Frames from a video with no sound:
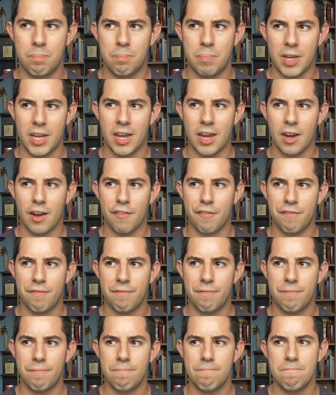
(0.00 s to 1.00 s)
being an
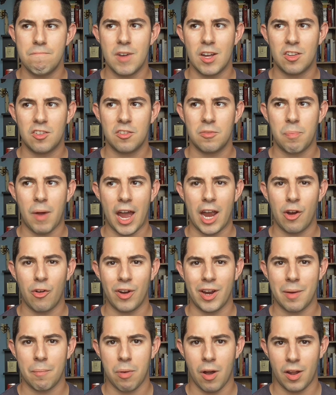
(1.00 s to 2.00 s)

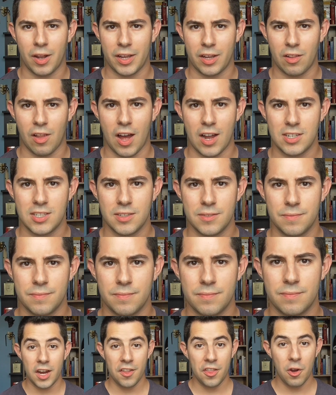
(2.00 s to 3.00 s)
aspiring polyglot.
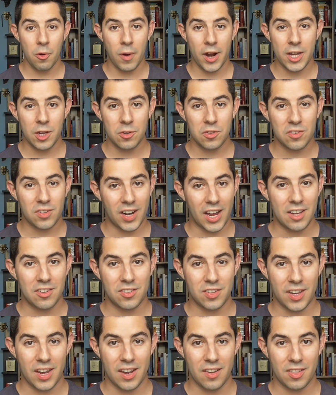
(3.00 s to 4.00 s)
Either way you
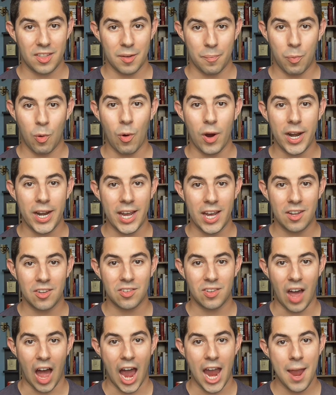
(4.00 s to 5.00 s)
slice it, the point
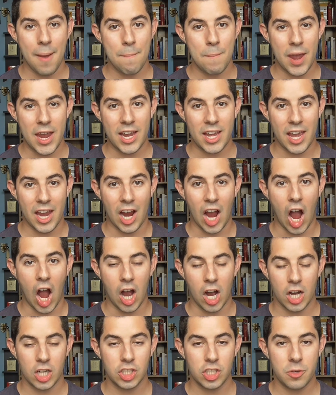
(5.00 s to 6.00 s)
is I am making
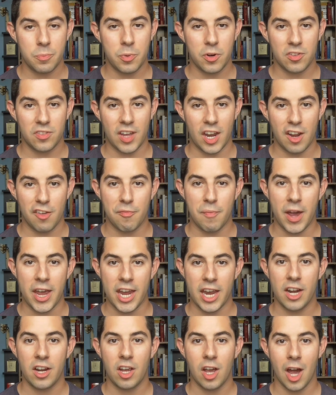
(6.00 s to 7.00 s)
100% of my
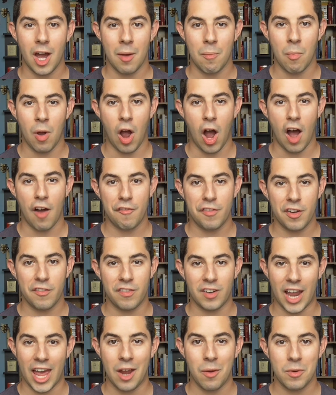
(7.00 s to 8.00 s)
income off
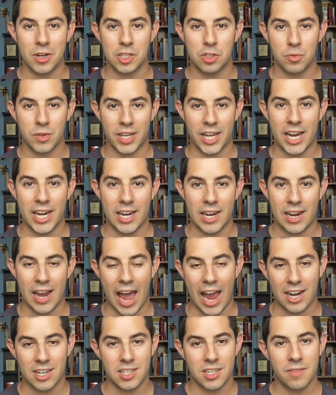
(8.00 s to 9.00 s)
of language-related
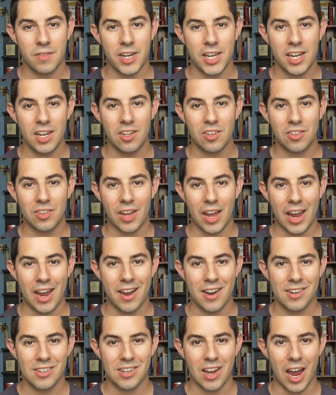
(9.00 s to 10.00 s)
activities,
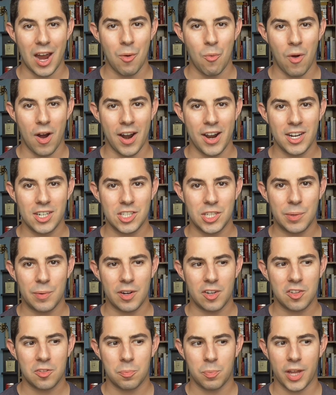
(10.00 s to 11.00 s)
and I wanted
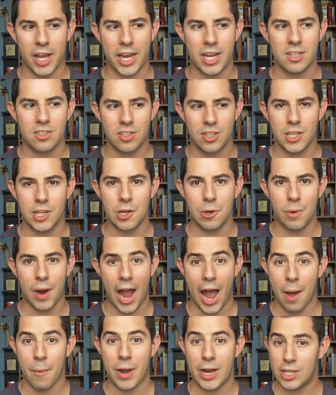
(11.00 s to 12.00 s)
to explain to you
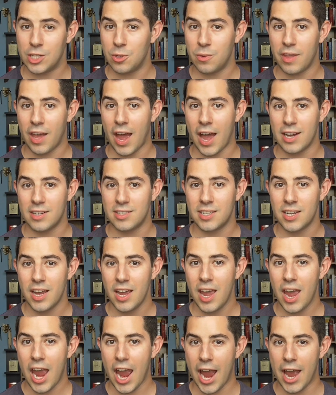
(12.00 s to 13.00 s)
how I do that
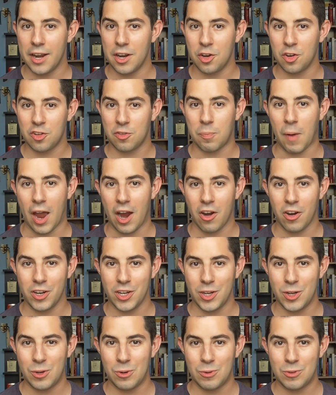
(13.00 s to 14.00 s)
and inspire
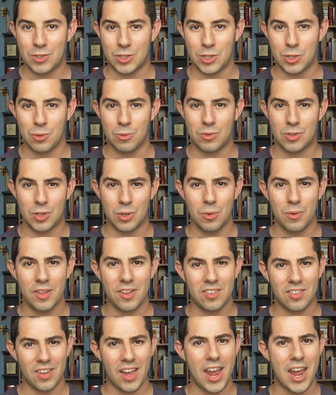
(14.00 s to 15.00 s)
you to do
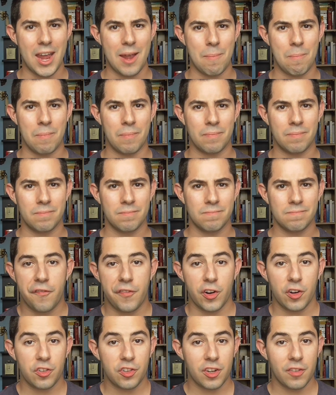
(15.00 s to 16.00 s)
the same.
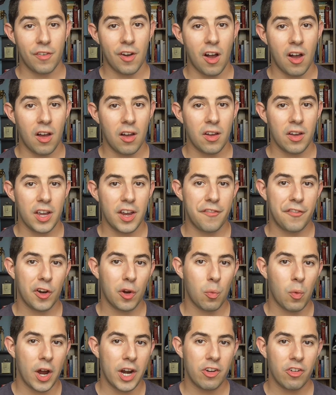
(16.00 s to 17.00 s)
First of all, if
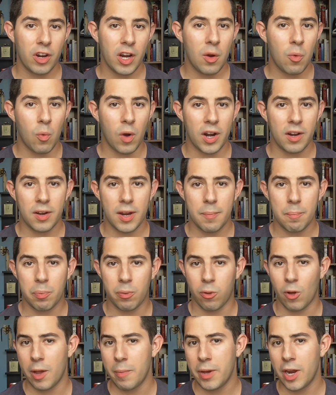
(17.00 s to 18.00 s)
you're wondering what
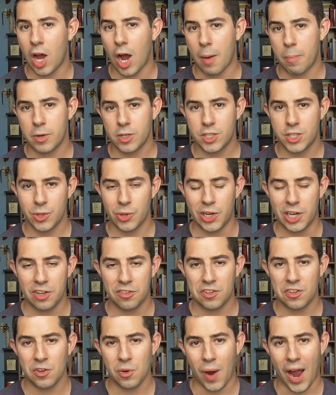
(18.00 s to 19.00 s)
employment
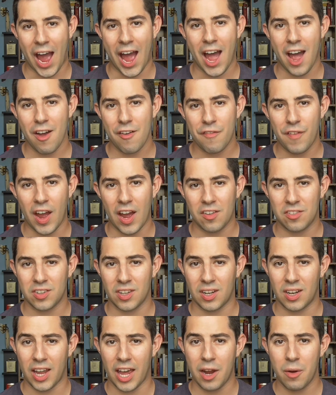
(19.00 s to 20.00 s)
opportunities you have as
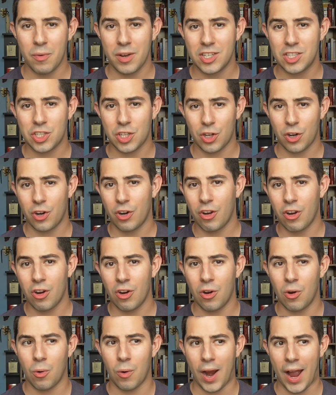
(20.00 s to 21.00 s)
a language
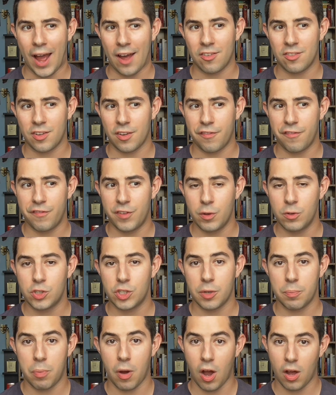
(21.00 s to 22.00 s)
learner or as a
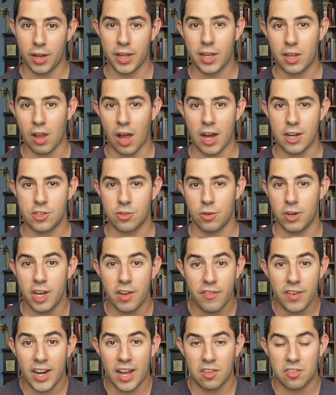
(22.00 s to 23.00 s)
future polyglot or
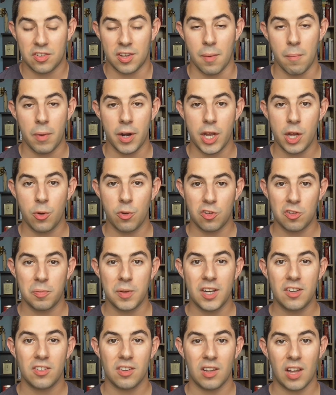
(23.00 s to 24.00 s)
even as somebody who
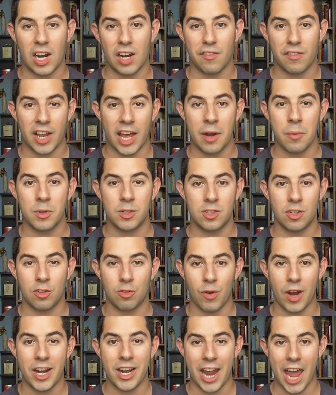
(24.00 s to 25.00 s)
speaks a lot of
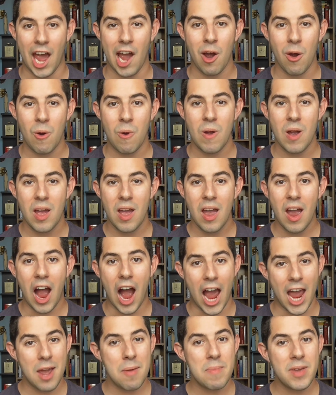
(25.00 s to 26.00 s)
languages right now,
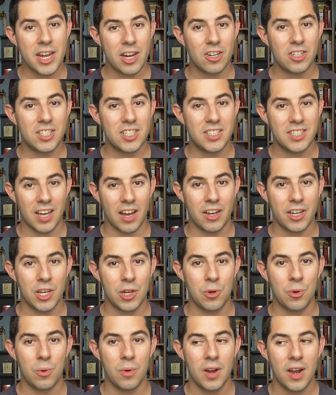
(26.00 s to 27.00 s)
I am here to tell
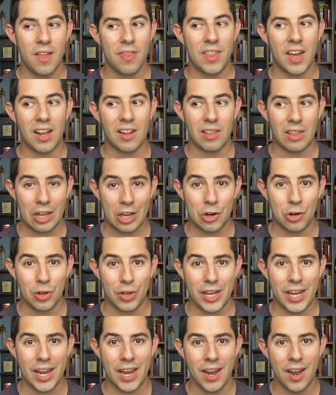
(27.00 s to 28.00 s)
you that
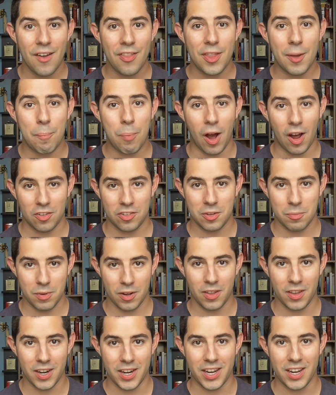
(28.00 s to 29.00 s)
literally the
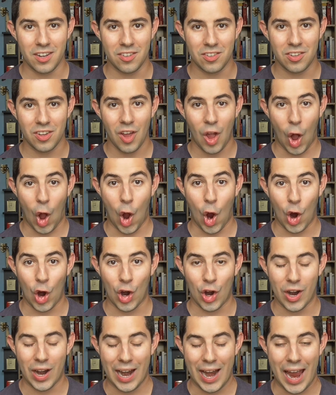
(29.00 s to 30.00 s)
possibilities
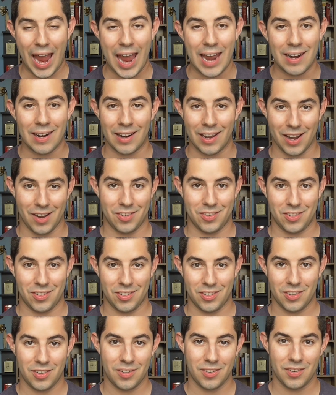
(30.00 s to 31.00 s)
are
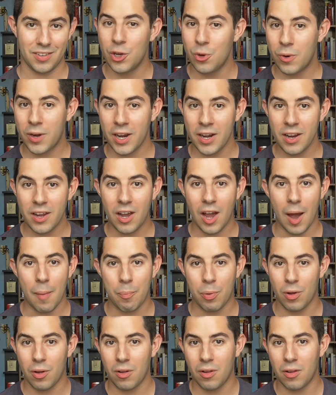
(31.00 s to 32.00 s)
endless. You can
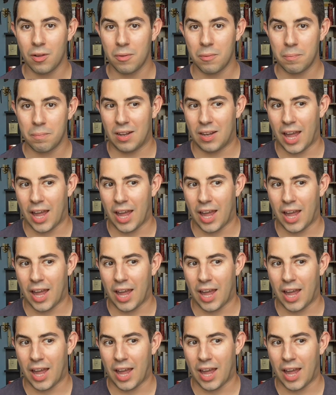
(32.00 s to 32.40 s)
couple a